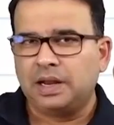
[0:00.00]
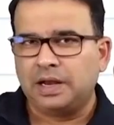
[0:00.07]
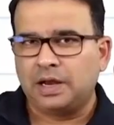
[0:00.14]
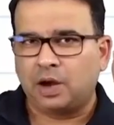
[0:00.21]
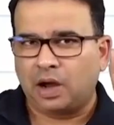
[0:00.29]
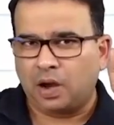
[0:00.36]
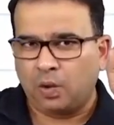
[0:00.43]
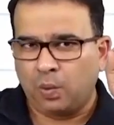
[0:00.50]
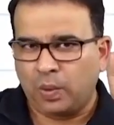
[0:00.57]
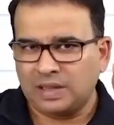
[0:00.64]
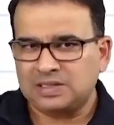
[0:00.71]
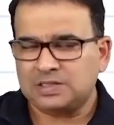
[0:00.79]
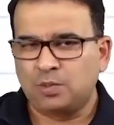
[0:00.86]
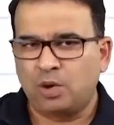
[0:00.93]
Now,
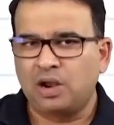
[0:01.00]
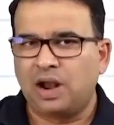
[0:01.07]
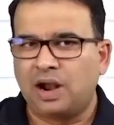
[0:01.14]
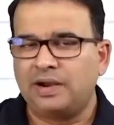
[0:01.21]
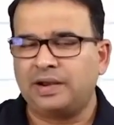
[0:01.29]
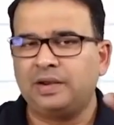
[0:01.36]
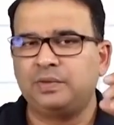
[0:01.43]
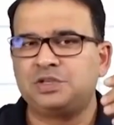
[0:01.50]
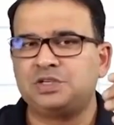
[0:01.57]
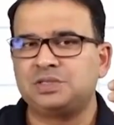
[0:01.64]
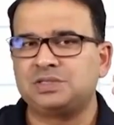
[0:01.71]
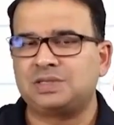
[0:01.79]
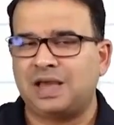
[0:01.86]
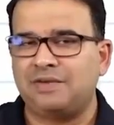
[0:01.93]
one small artery which
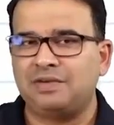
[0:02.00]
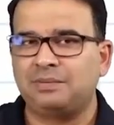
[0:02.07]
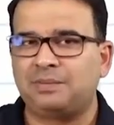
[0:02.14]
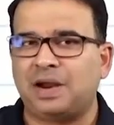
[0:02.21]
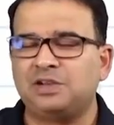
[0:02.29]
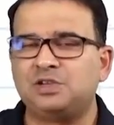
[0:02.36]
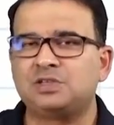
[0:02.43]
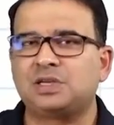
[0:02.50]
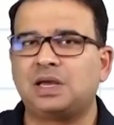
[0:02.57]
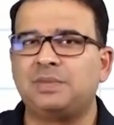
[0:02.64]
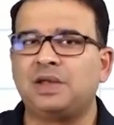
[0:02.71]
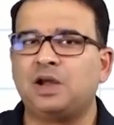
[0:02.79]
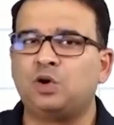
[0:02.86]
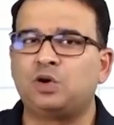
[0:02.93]
is having branches
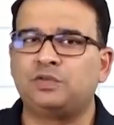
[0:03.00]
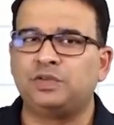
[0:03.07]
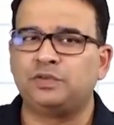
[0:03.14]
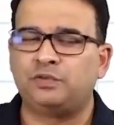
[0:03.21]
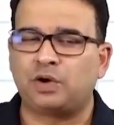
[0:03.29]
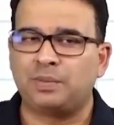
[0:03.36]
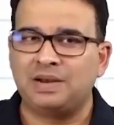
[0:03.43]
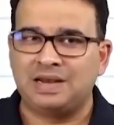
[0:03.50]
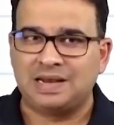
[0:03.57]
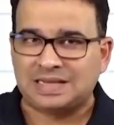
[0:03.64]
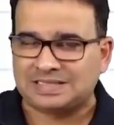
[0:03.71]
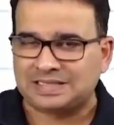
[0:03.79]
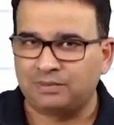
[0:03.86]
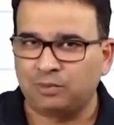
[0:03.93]
coming out of the foramen
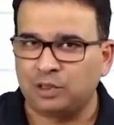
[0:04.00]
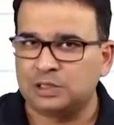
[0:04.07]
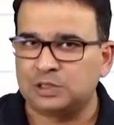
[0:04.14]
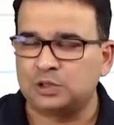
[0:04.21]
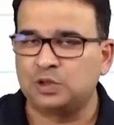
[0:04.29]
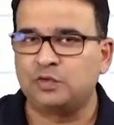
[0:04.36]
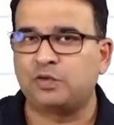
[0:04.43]
lacerum also,